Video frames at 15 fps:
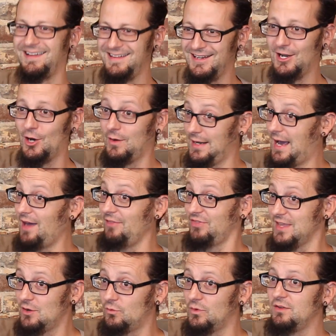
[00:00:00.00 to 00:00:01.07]
You know, and I
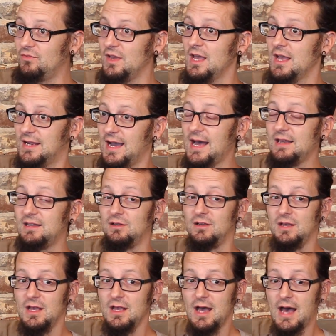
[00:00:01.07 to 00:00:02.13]
think we've got
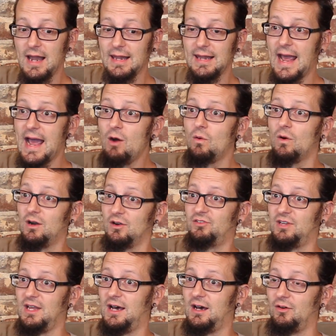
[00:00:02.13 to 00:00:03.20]
to allow
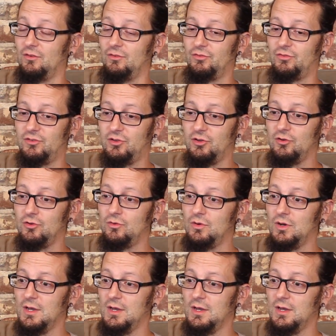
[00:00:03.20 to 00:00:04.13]
ourselves to